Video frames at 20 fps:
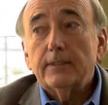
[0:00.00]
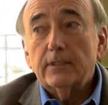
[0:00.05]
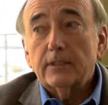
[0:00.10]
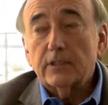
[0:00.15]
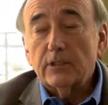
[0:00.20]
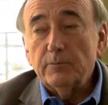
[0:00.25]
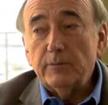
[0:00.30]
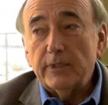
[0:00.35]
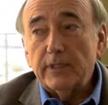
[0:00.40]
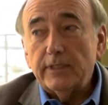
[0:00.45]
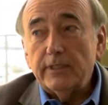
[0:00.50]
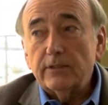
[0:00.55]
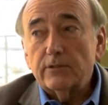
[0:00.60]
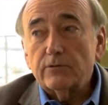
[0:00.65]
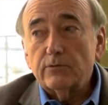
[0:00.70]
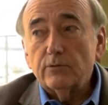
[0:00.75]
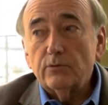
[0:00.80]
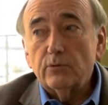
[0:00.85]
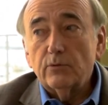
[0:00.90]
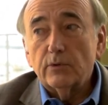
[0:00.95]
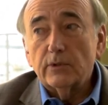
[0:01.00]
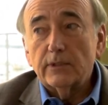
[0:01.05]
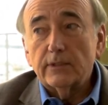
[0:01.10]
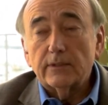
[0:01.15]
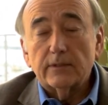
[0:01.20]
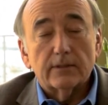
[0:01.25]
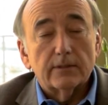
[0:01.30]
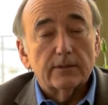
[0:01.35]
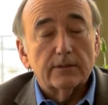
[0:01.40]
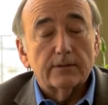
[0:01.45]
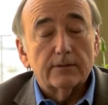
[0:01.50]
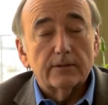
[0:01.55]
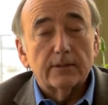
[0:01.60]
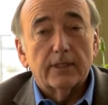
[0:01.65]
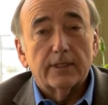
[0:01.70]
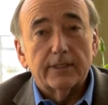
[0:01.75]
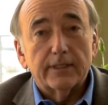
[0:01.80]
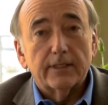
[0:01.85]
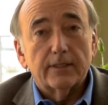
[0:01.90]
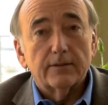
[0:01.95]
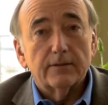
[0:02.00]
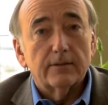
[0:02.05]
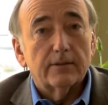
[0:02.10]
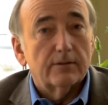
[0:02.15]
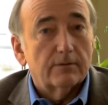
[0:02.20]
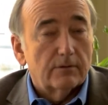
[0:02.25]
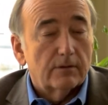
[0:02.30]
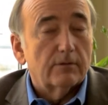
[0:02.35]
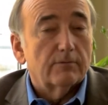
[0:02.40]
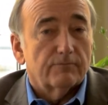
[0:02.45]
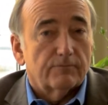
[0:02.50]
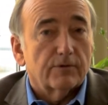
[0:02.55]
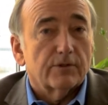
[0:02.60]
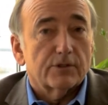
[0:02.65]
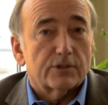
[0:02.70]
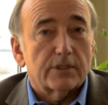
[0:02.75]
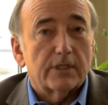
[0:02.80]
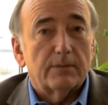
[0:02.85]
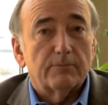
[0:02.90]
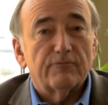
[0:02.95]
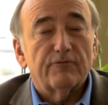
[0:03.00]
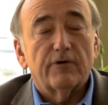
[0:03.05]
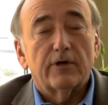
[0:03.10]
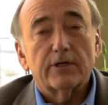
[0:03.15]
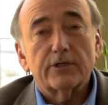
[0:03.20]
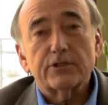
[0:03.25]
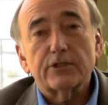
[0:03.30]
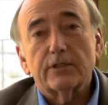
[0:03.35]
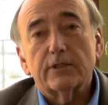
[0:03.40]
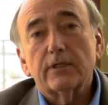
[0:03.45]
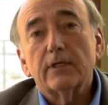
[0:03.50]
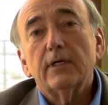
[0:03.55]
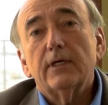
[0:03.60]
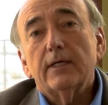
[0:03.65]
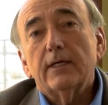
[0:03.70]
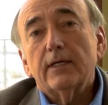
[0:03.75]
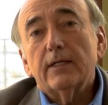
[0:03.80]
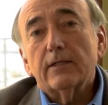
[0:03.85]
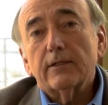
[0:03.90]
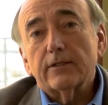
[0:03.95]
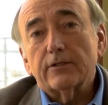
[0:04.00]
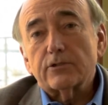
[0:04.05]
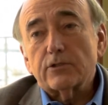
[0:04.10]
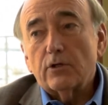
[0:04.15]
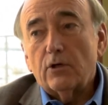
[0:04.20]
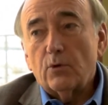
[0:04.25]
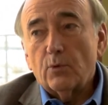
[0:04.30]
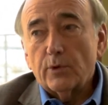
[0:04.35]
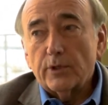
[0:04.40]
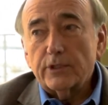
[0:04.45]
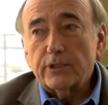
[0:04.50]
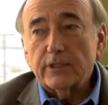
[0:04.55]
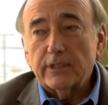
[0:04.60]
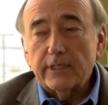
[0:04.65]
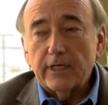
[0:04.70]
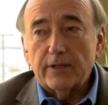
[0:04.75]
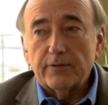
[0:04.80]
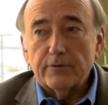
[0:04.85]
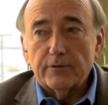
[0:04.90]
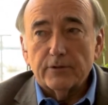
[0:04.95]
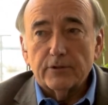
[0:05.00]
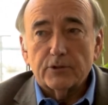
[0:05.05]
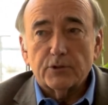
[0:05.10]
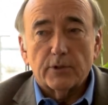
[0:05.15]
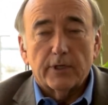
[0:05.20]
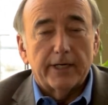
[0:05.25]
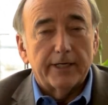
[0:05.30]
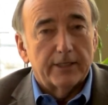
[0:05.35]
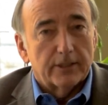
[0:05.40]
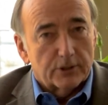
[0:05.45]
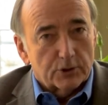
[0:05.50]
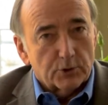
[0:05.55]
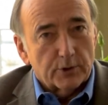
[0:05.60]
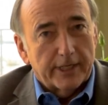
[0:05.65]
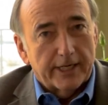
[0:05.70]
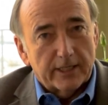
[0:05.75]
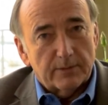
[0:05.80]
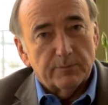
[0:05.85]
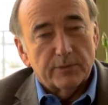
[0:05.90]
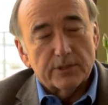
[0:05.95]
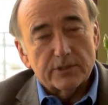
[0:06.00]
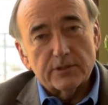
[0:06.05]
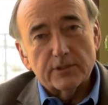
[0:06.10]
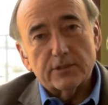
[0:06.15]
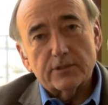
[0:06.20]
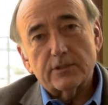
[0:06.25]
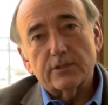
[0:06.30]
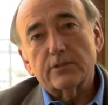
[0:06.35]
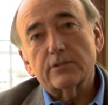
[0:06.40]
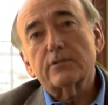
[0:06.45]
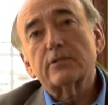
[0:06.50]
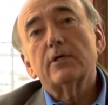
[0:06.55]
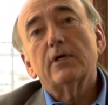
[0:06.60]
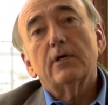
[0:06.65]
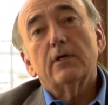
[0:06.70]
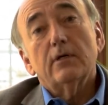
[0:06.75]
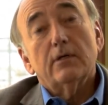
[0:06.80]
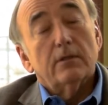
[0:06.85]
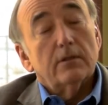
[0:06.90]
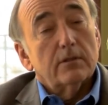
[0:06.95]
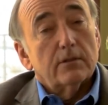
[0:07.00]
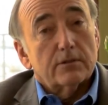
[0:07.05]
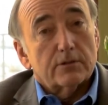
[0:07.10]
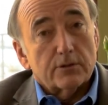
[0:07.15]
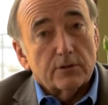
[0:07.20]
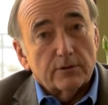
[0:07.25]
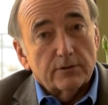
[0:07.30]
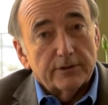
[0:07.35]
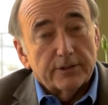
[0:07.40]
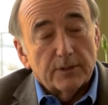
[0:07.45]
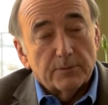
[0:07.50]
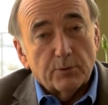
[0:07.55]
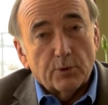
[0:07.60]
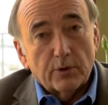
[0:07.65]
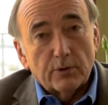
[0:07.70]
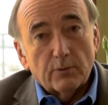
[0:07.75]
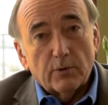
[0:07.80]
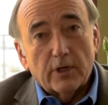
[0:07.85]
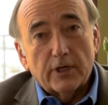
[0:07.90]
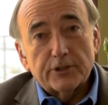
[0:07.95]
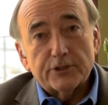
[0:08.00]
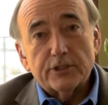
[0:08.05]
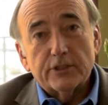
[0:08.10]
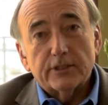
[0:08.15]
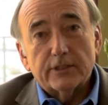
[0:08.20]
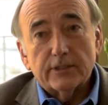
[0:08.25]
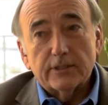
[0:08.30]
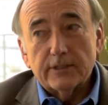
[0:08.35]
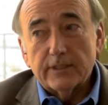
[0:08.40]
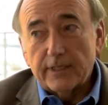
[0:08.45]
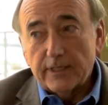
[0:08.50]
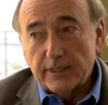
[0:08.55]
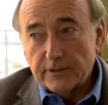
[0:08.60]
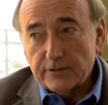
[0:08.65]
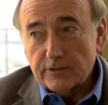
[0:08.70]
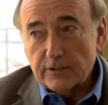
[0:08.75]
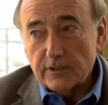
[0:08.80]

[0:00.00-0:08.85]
Committee to again the same function. let's all work together to try and attract businesses, certainly to Port Washington and its